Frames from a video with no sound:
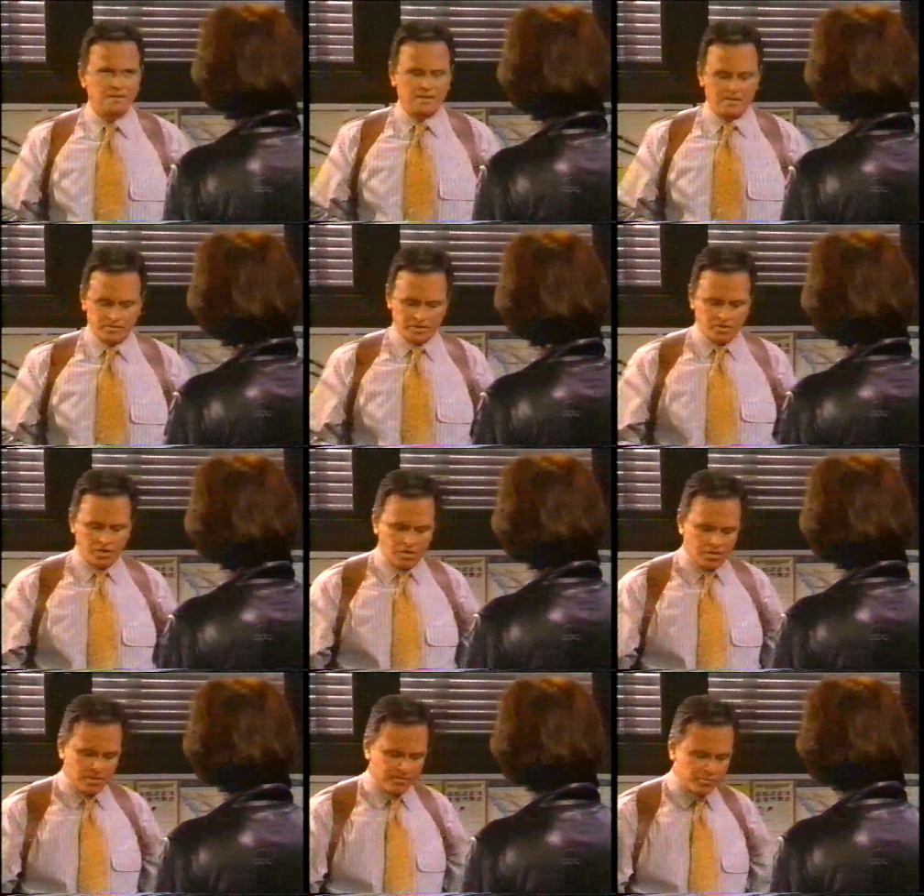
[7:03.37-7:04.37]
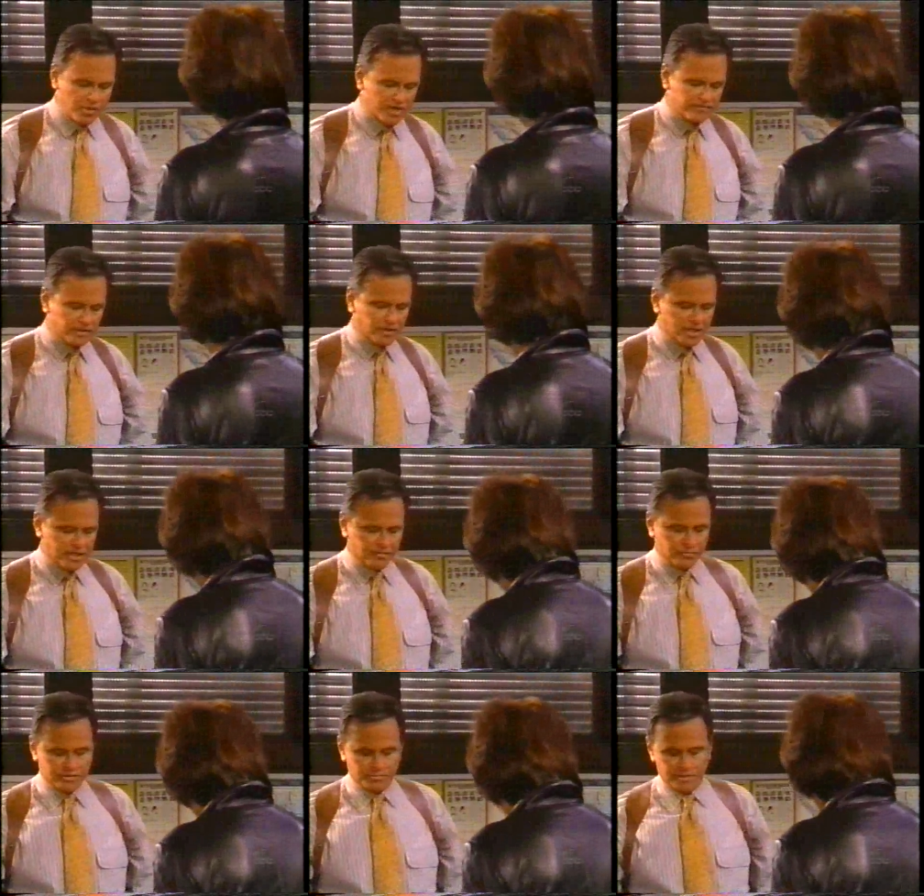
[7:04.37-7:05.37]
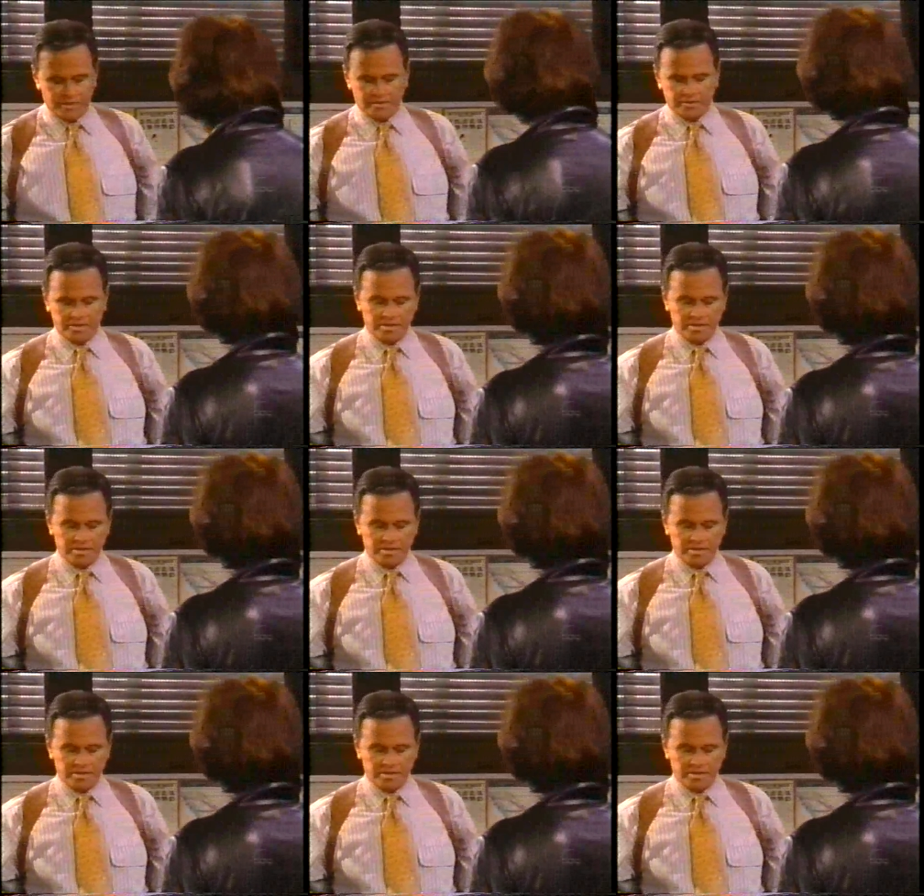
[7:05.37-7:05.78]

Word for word: That was a call on my private line, which means